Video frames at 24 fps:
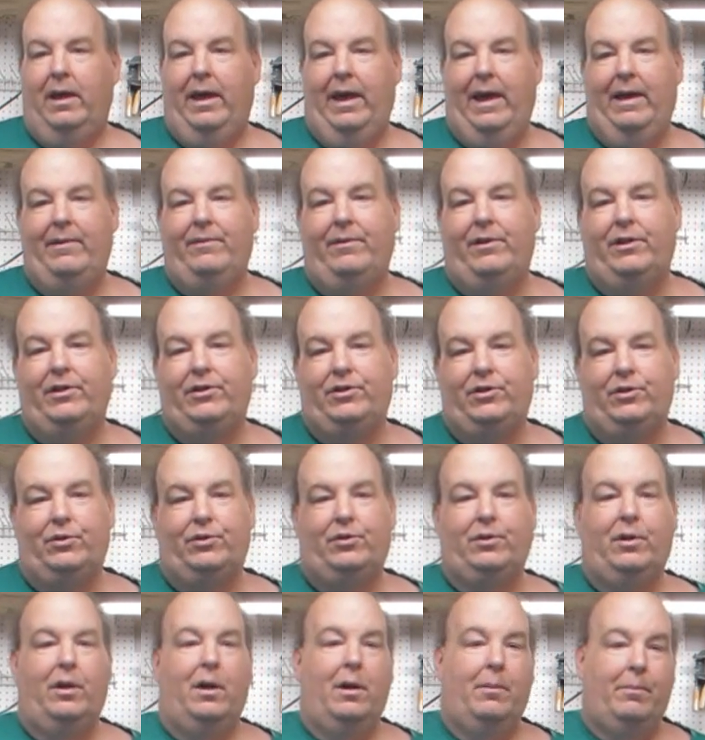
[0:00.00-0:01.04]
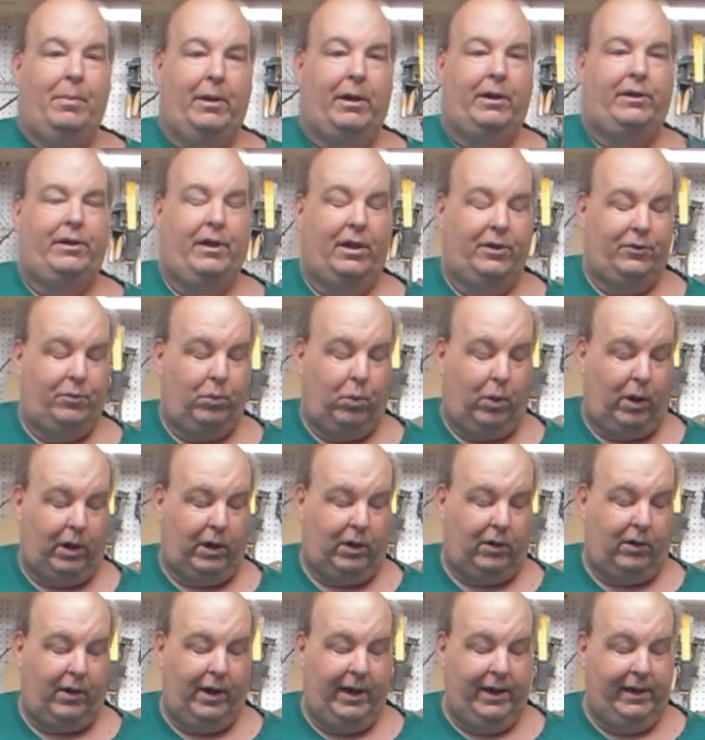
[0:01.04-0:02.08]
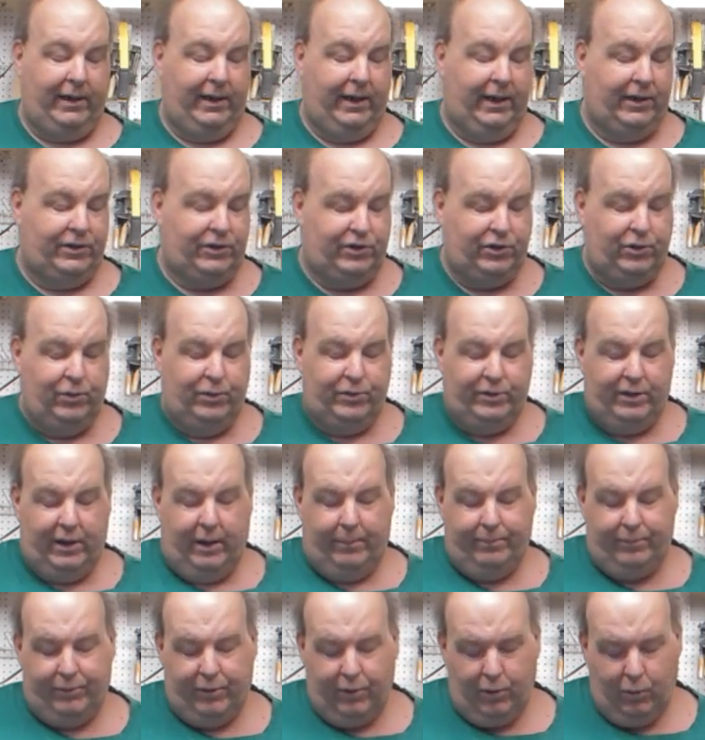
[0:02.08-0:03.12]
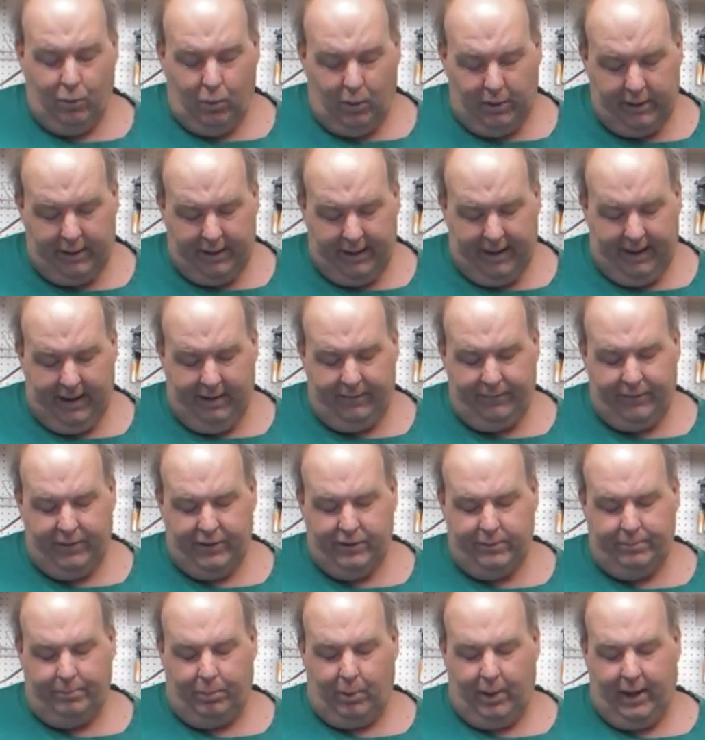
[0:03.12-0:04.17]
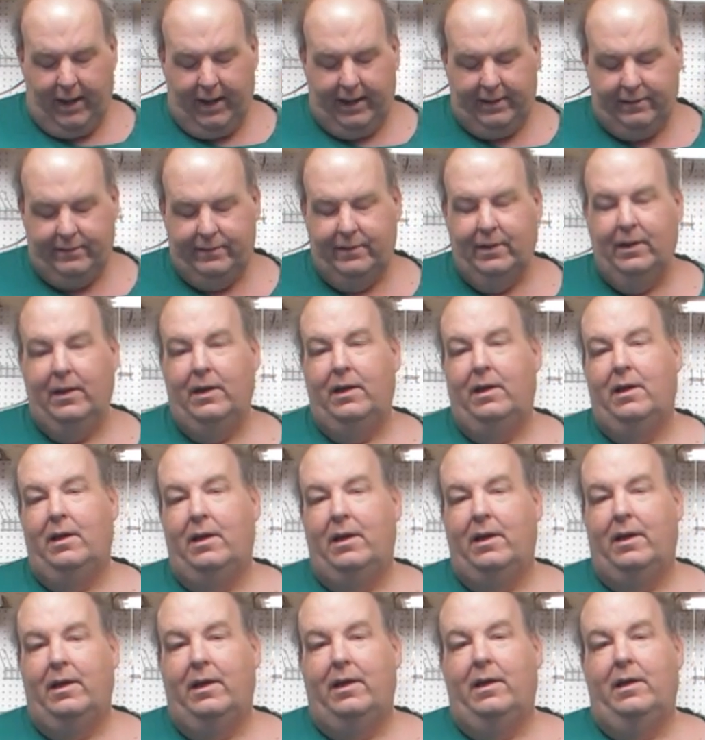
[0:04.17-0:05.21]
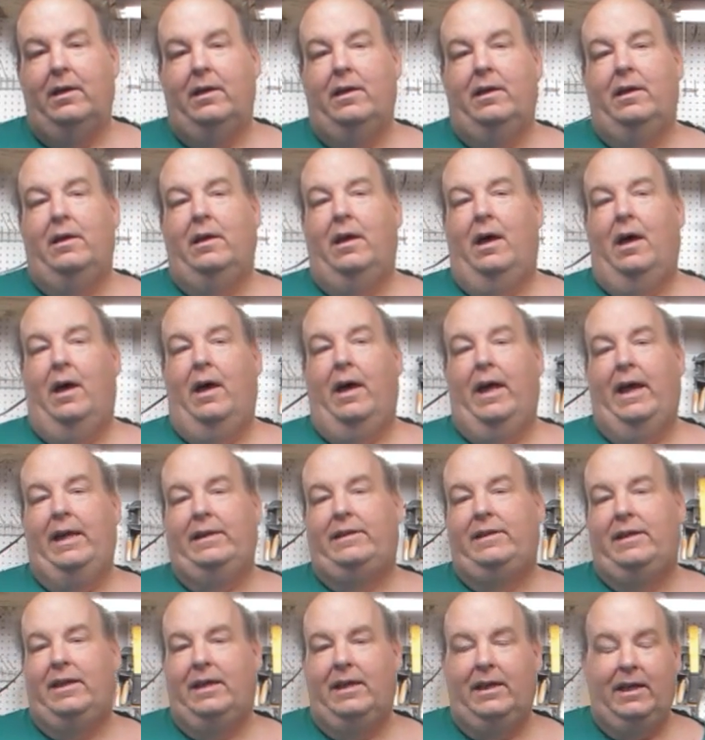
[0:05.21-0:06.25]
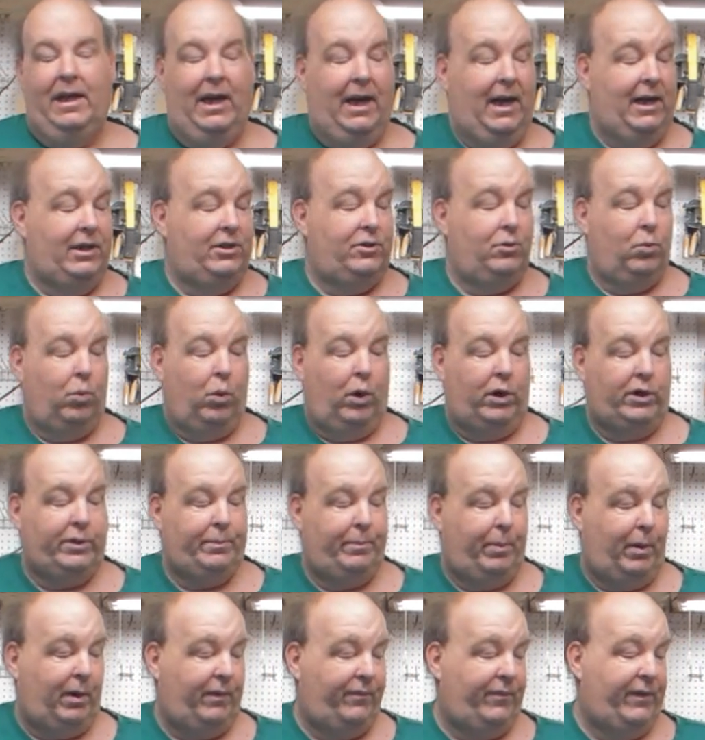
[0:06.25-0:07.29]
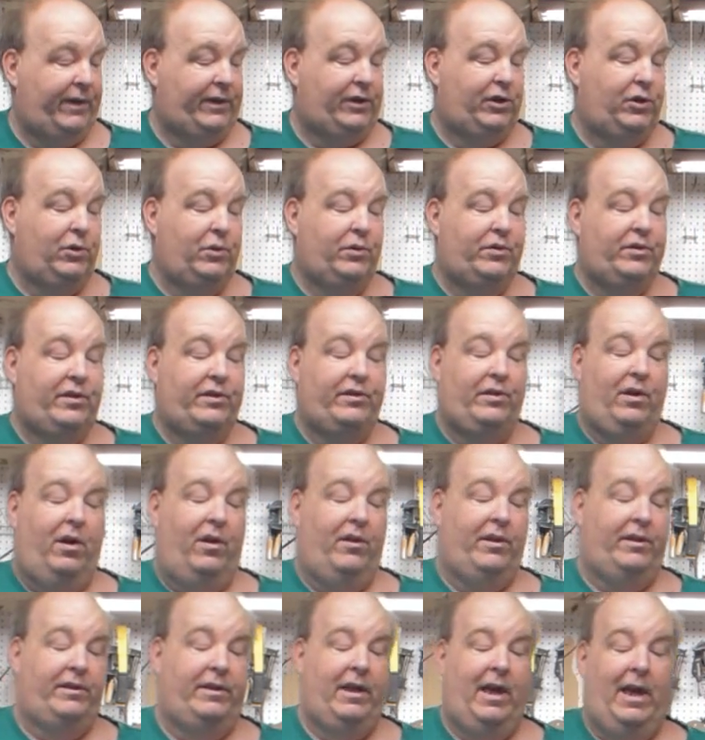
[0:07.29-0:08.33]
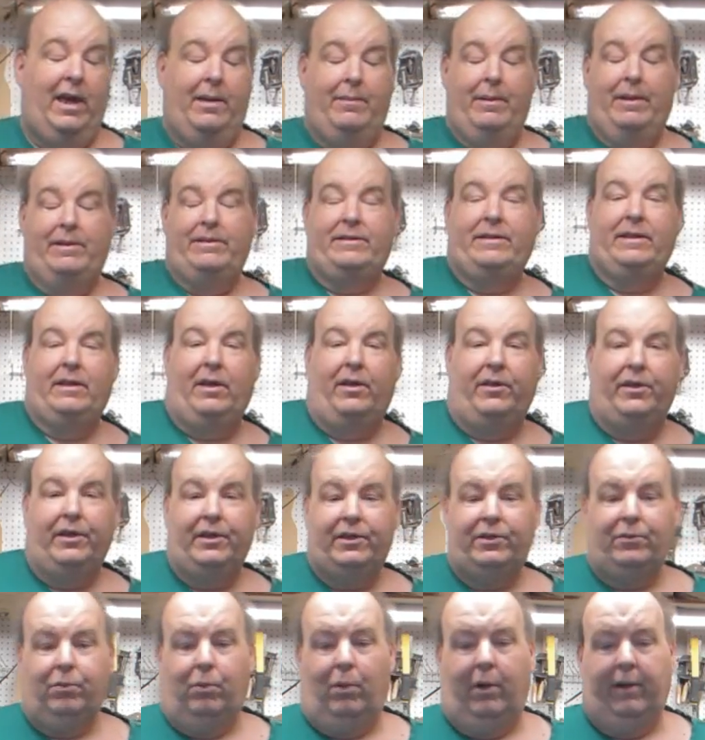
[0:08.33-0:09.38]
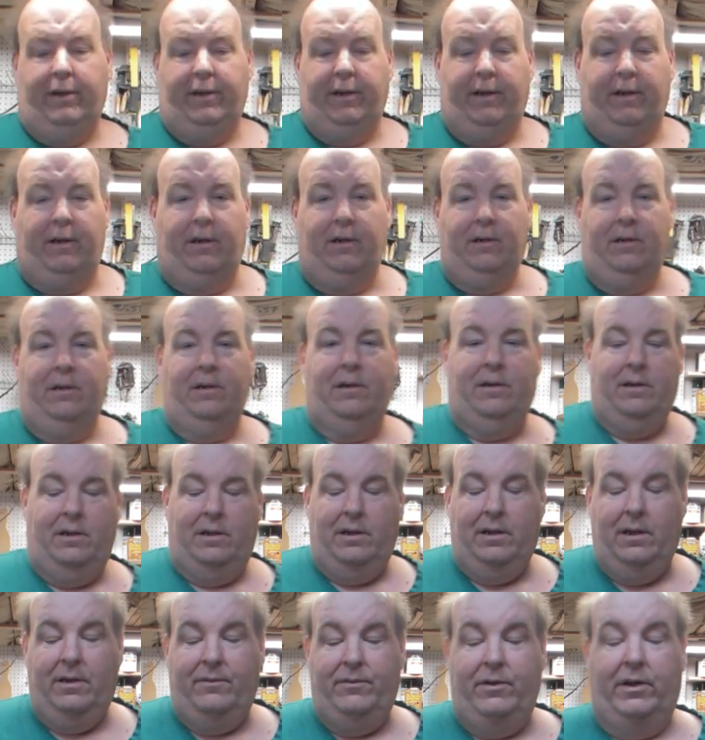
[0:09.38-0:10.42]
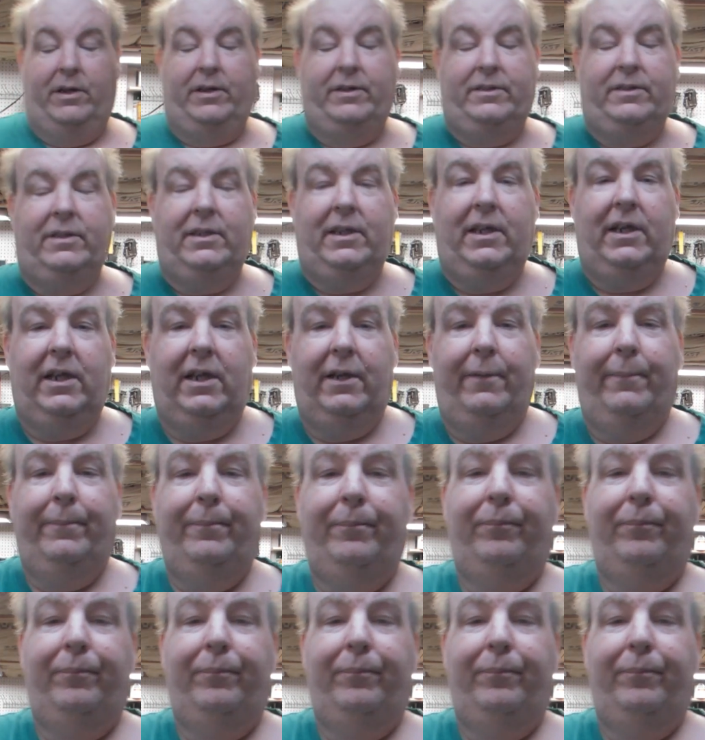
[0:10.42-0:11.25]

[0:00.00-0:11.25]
having issues. But it does work great. It shoots up to 1.5-inch brads. 18 gauge, works perfect. Use this all the time. And see, now this one here, if you can see,